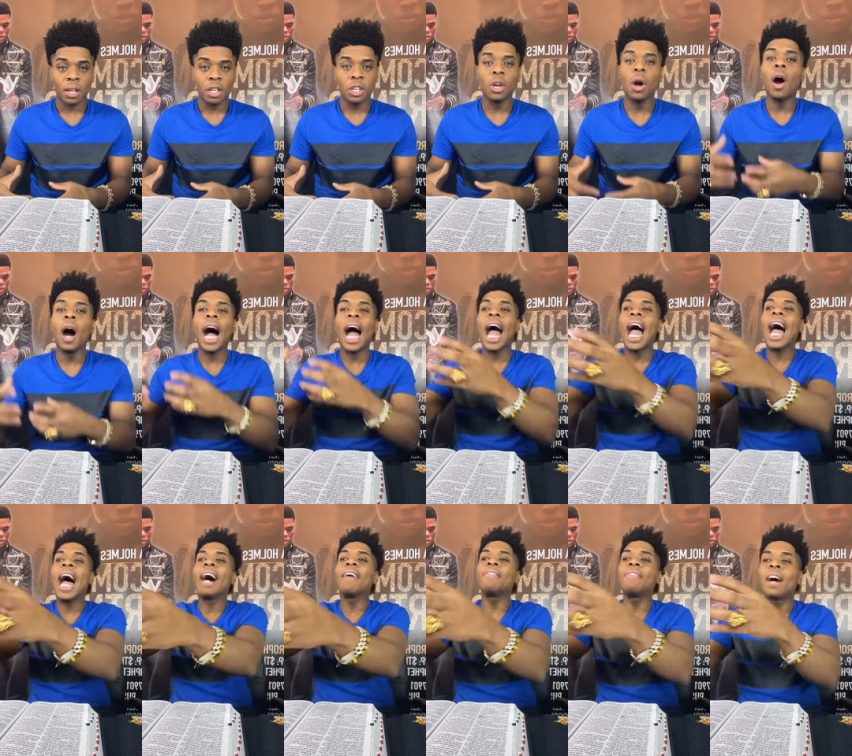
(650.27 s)
you'll
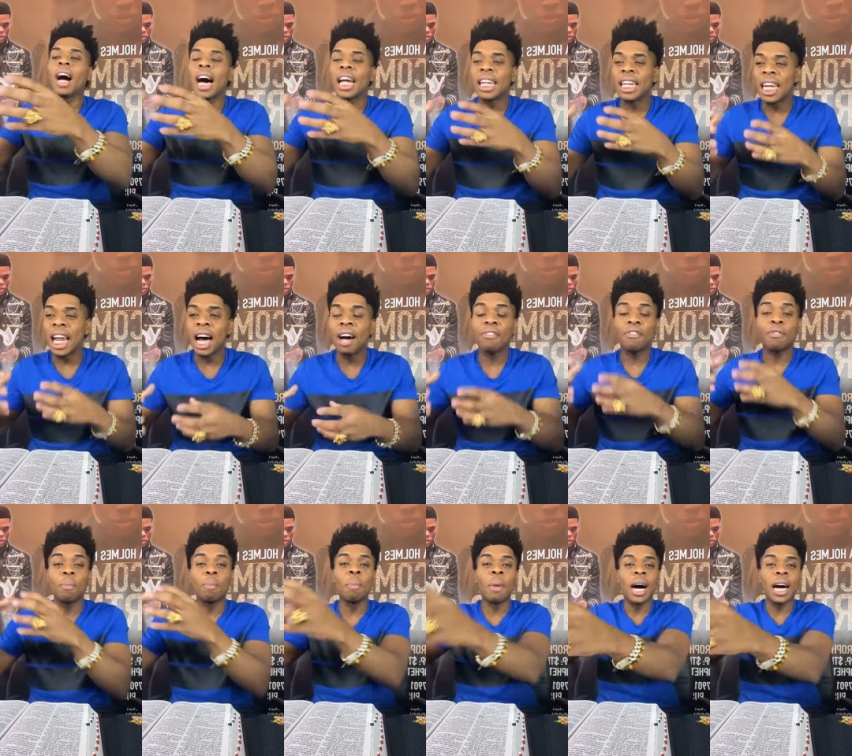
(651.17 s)
have enough
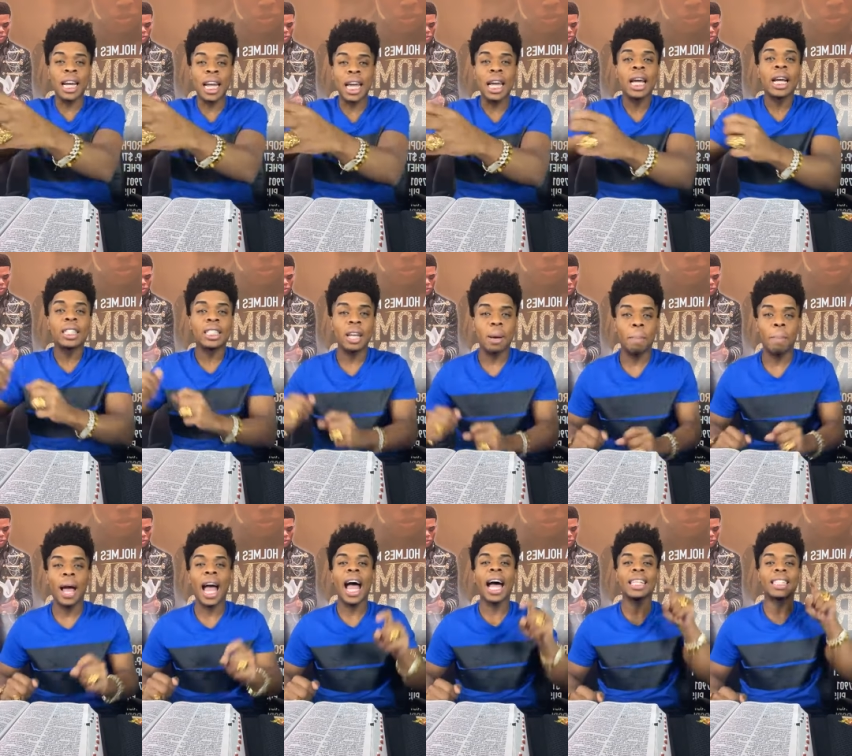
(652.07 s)
money to
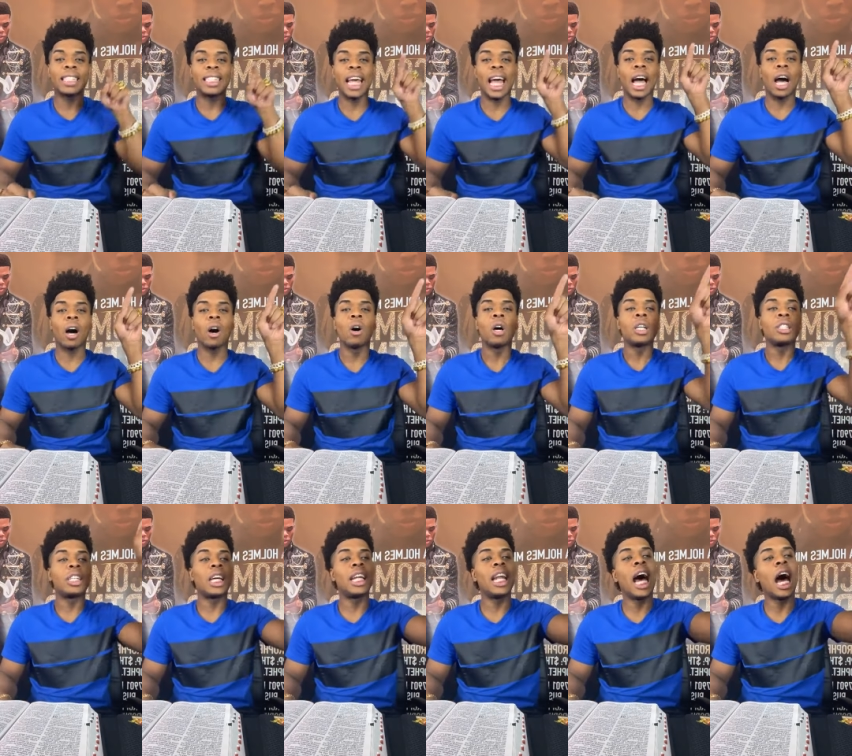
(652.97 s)
pass down
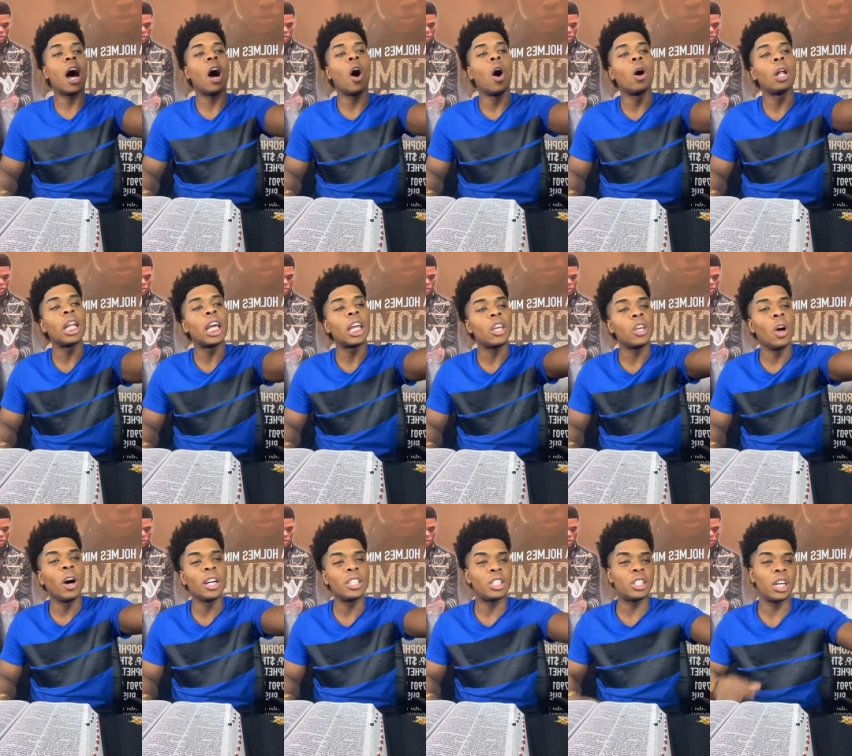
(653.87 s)
to not only
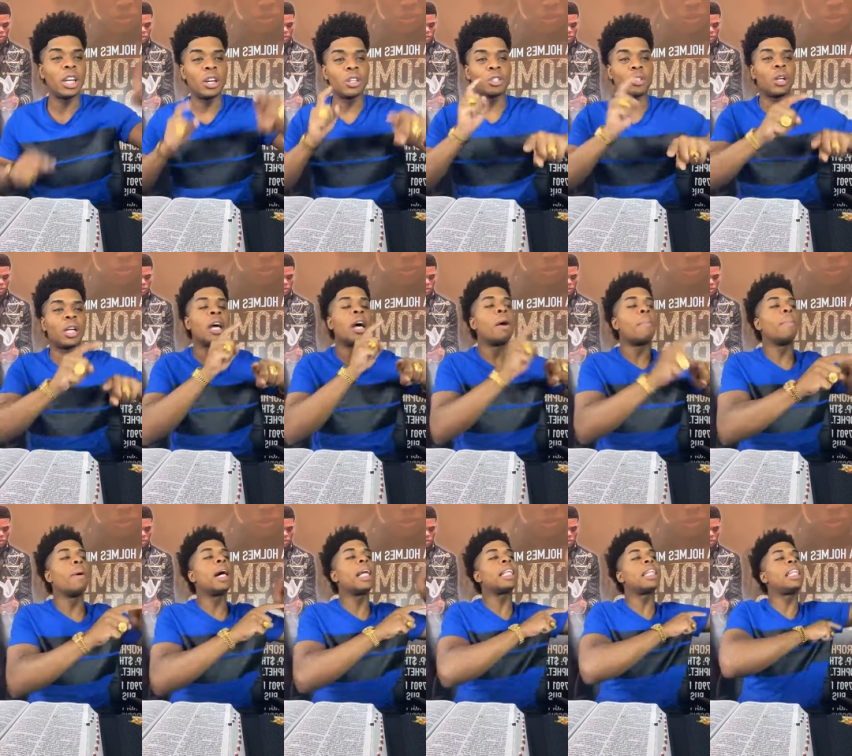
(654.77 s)
your children
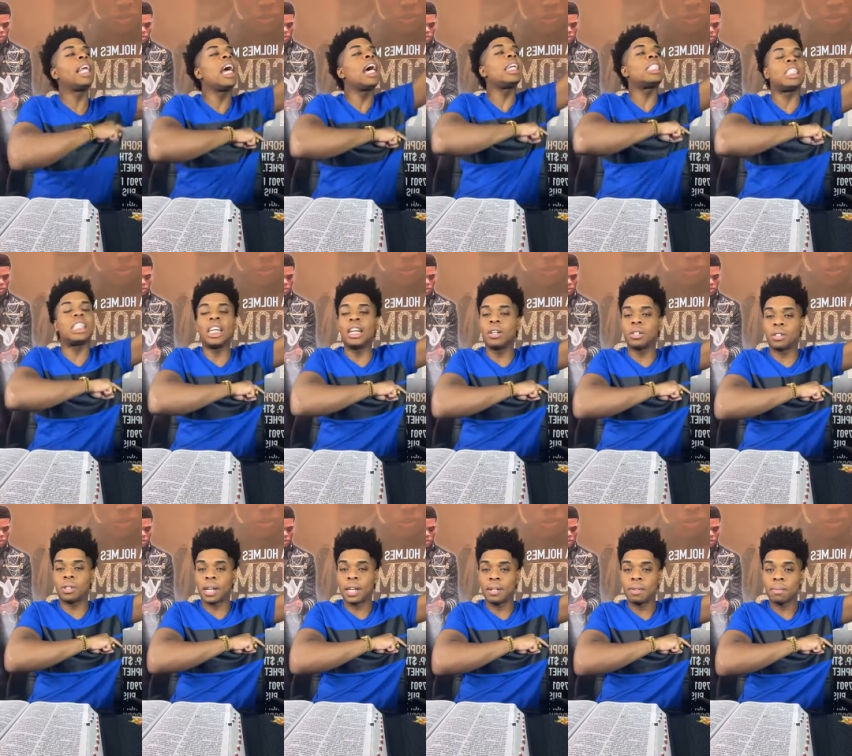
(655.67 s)
but their
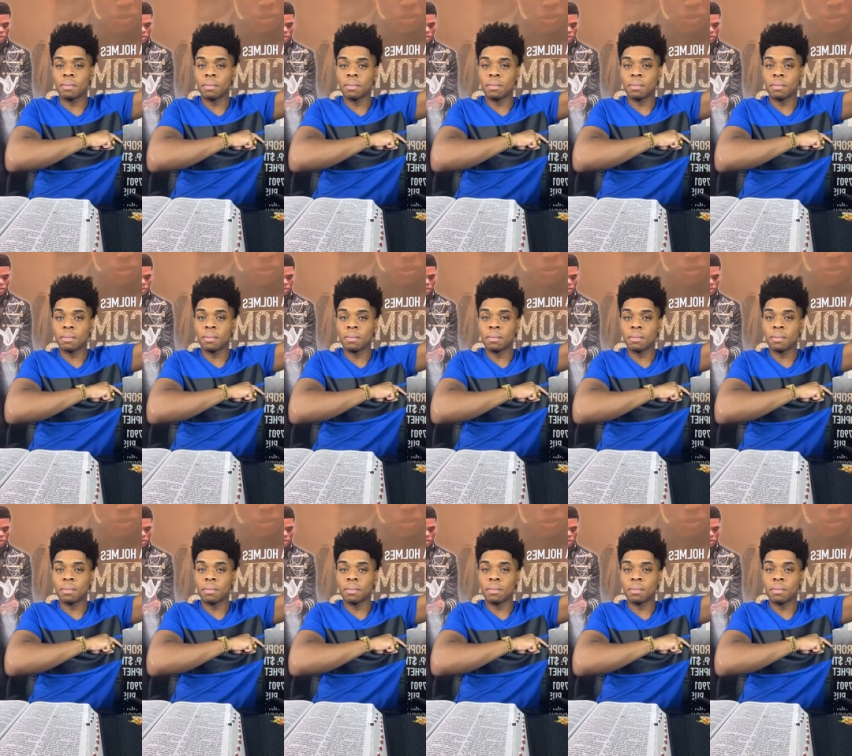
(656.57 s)
children